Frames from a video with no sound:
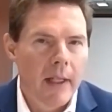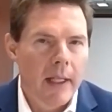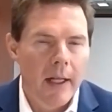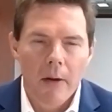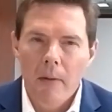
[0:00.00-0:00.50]

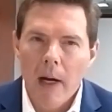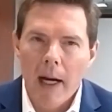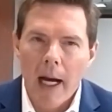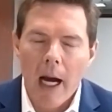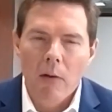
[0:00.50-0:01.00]

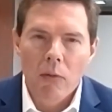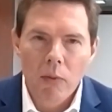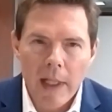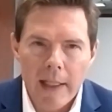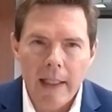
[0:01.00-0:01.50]
a
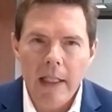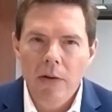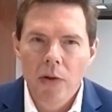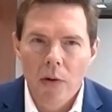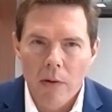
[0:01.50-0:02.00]

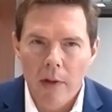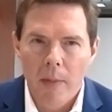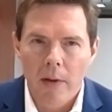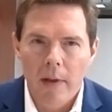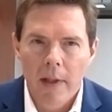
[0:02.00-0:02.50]
really
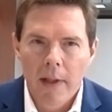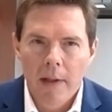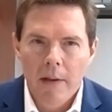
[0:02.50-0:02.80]
durable